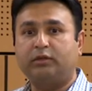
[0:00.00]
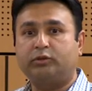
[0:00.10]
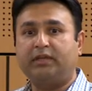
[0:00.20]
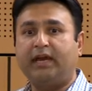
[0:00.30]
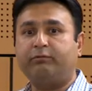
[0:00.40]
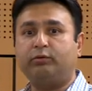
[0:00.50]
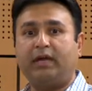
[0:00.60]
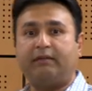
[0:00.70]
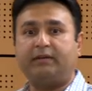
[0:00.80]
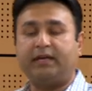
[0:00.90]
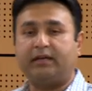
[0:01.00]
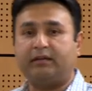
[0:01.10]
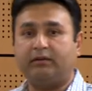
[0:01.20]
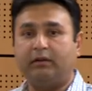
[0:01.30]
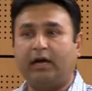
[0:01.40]
So they have to have like
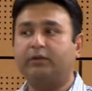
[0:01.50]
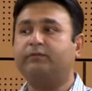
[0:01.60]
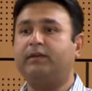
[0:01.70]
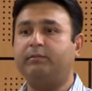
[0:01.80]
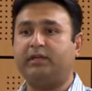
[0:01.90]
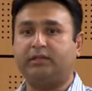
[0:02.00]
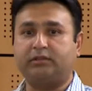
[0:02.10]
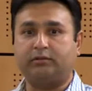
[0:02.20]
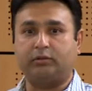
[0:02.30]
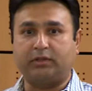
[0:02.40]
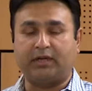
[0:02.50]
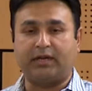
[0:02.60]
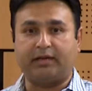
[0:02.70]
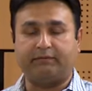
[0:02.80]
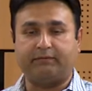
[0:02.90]
a lot of limitations on their
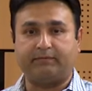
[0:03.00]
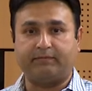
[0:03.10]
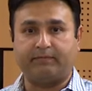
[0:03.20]
life.